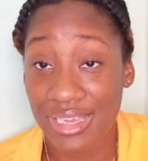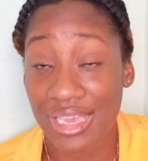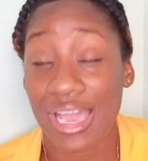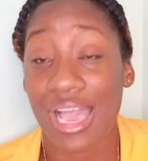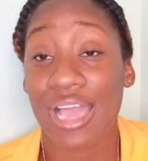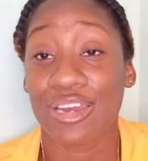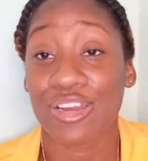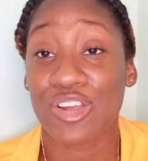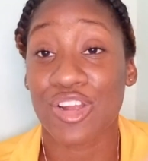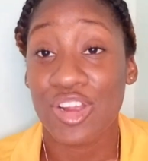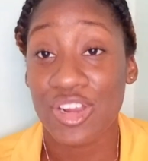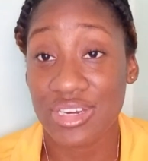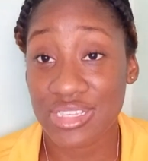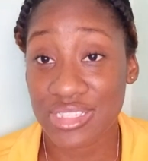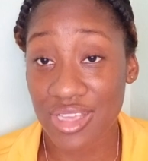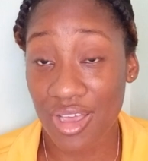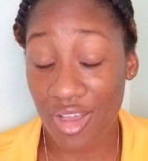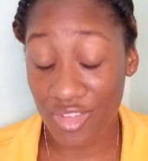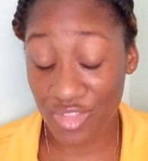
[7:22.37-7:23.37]
and GERD is
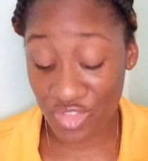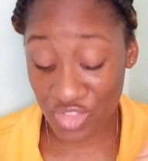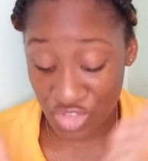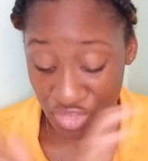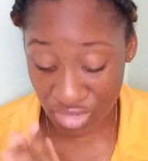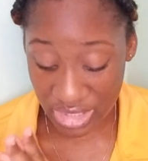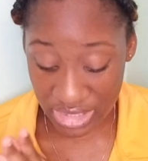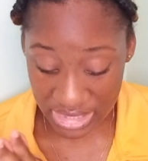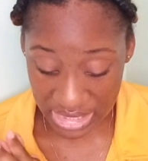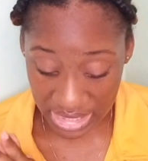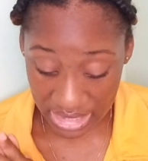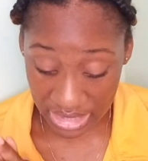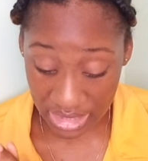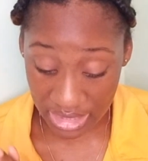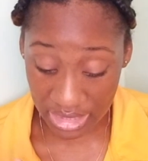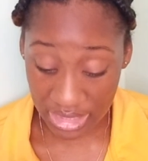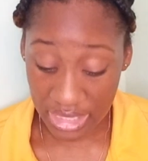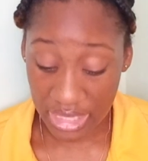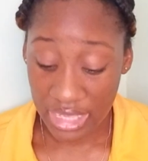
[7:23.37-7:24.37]

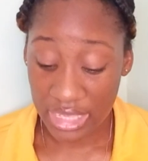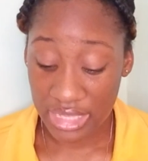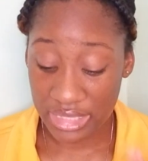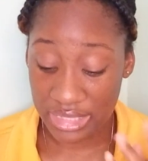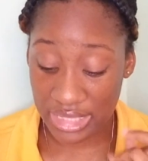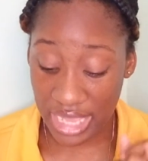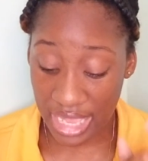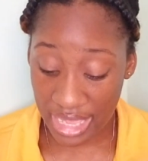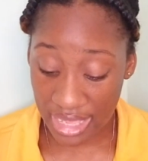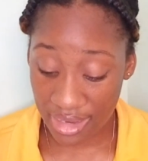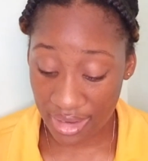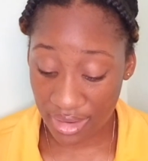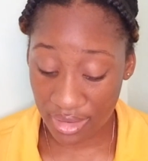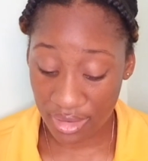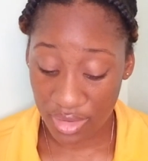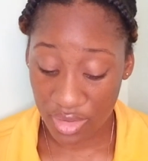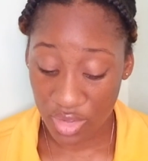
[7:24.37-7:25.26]
untreated, then